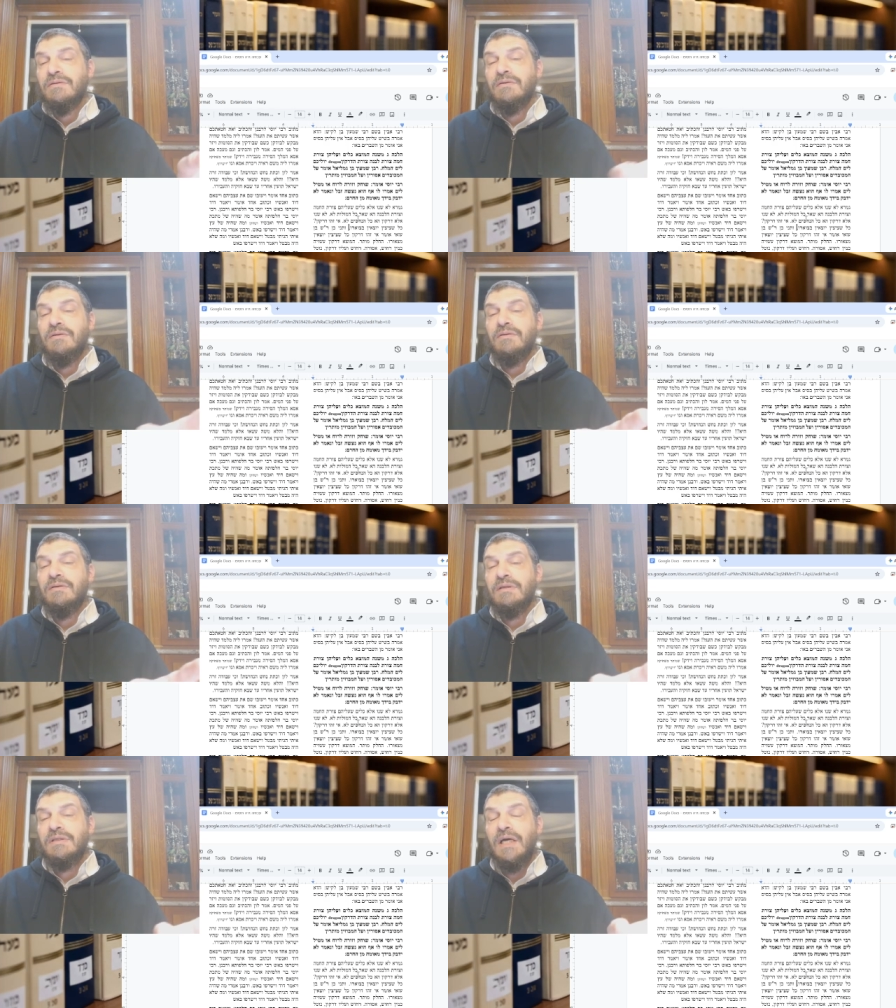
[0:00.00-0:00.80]

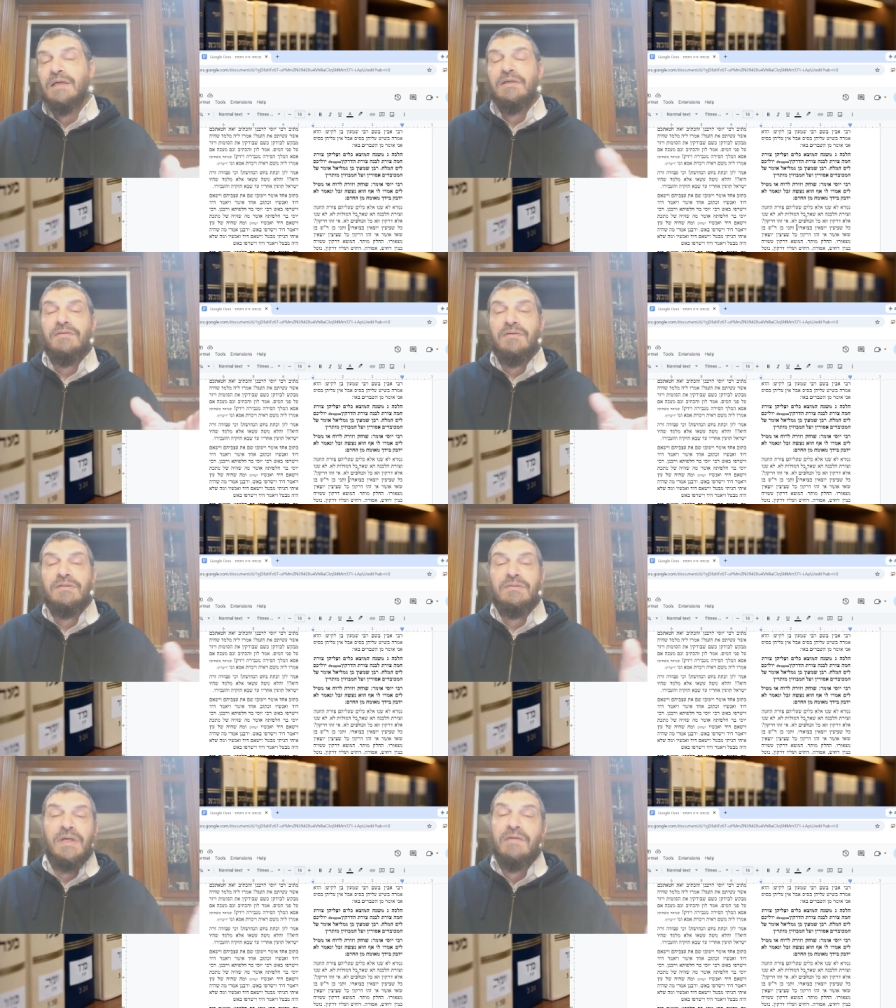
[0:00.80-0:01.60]
or a
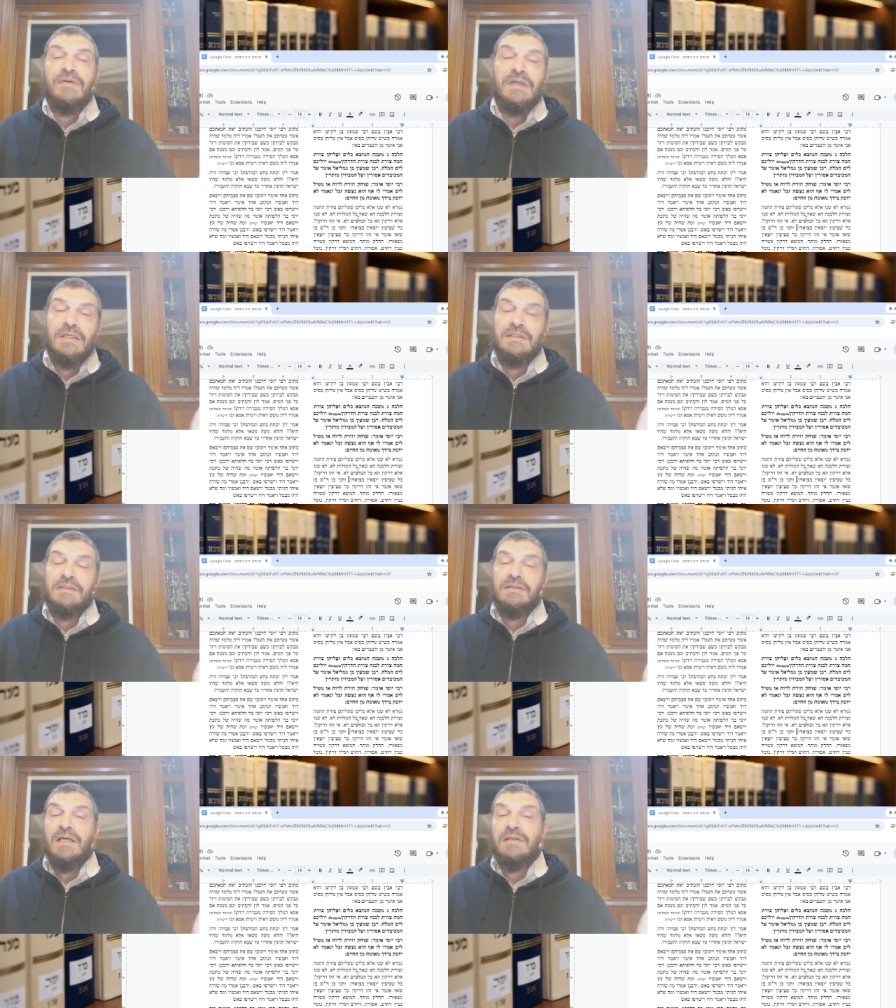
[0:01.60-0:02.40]
cockroach, whatever it
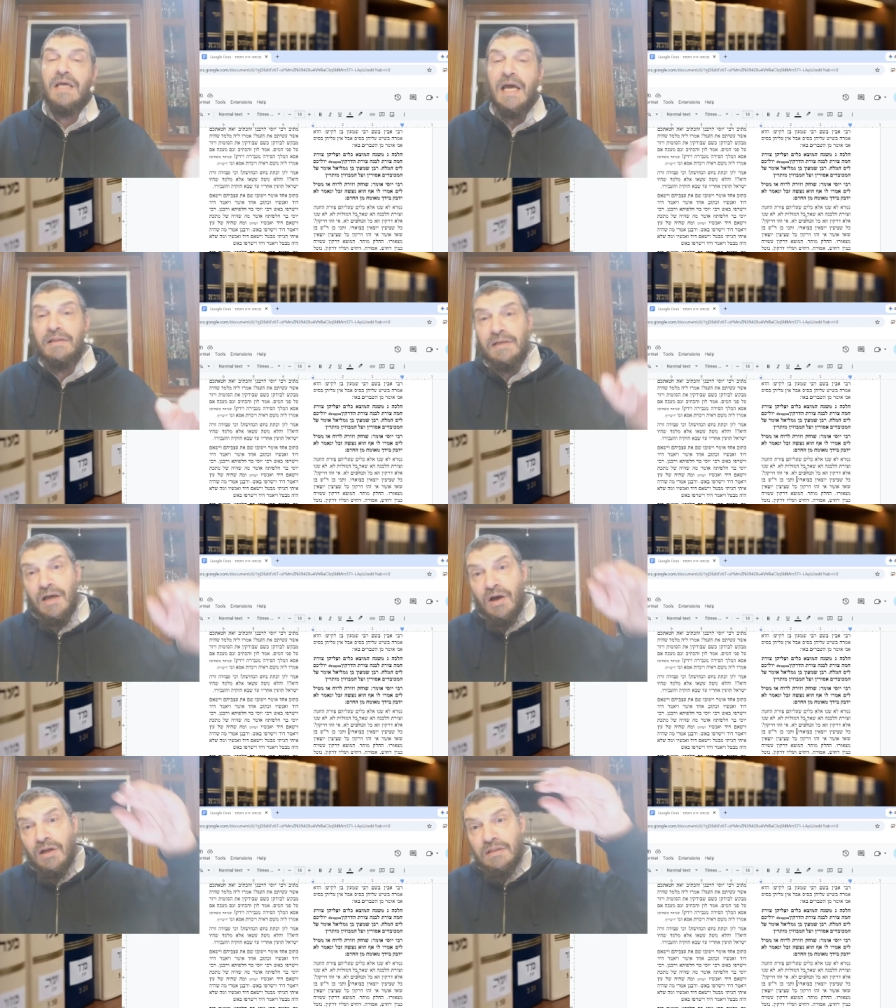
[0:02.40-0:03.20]
is, and that
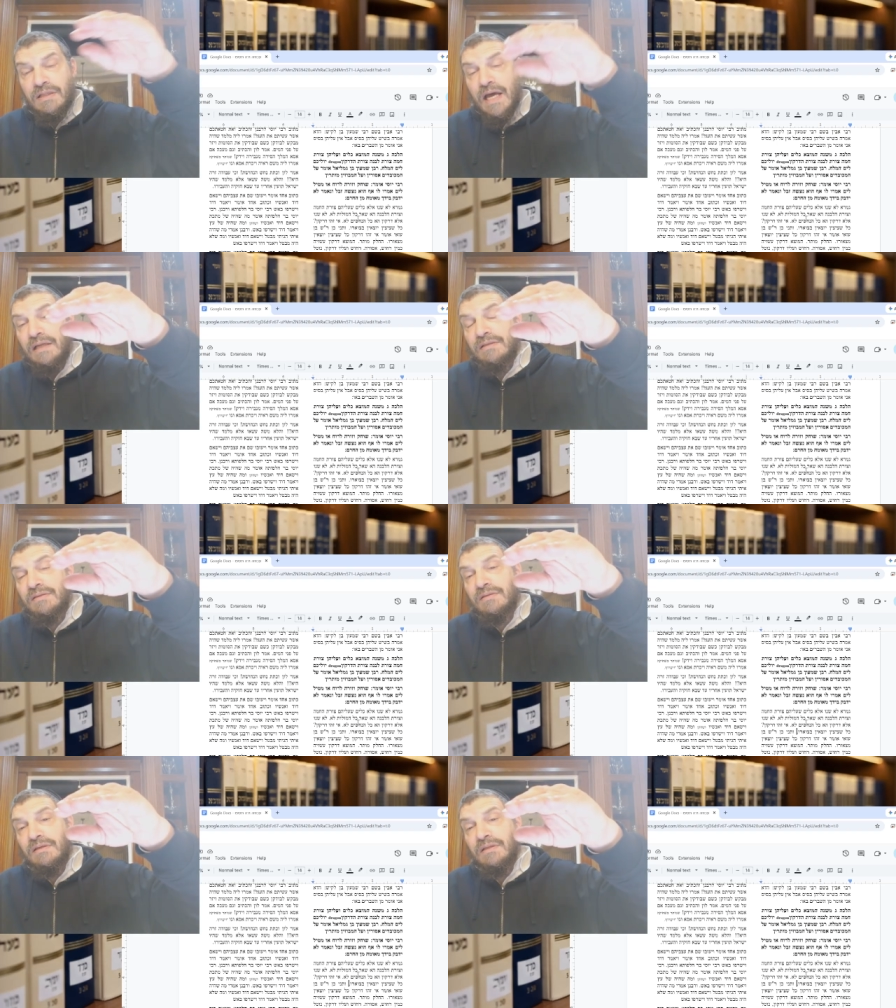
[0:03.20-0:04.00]
on that
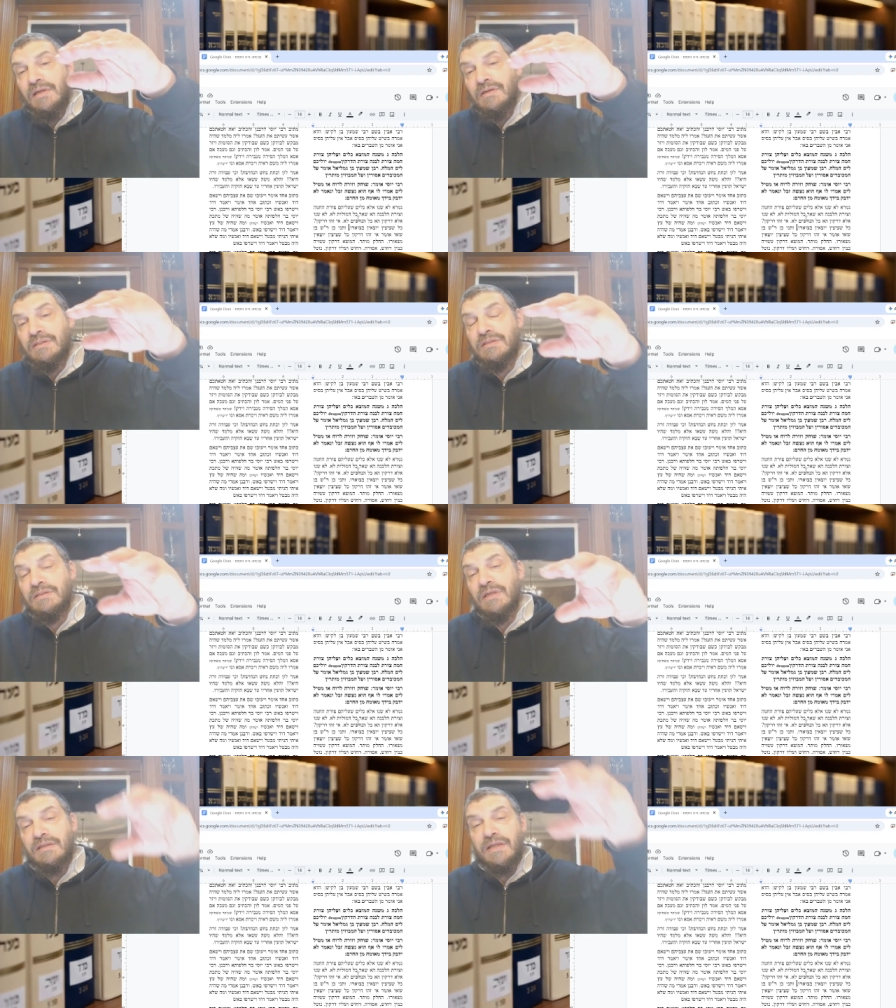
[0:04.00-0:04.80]

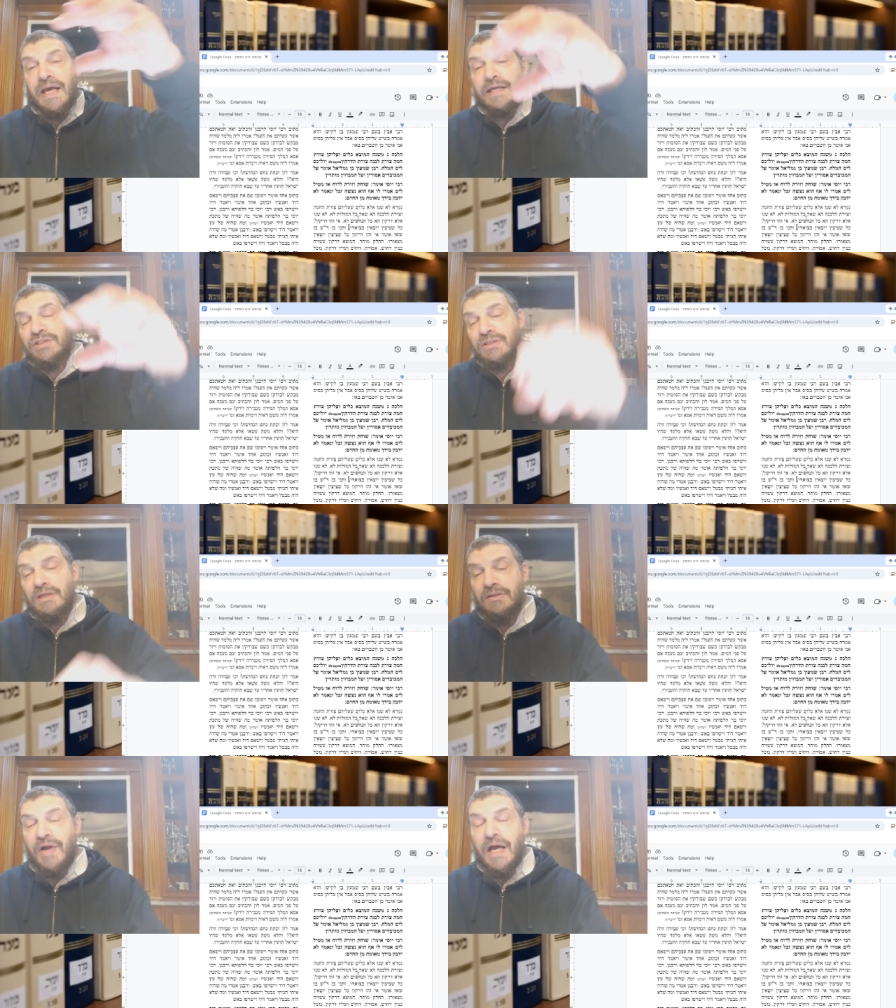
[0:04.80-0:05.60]
there's attached a
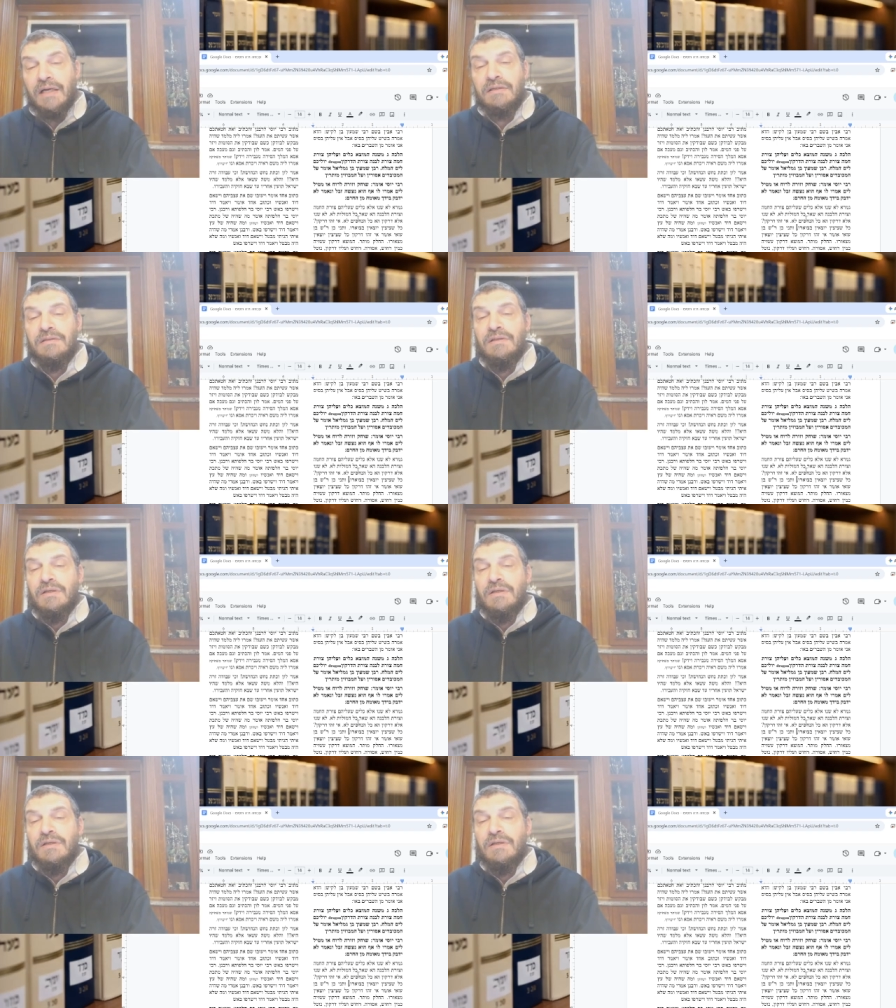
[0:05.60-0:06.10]
dragon,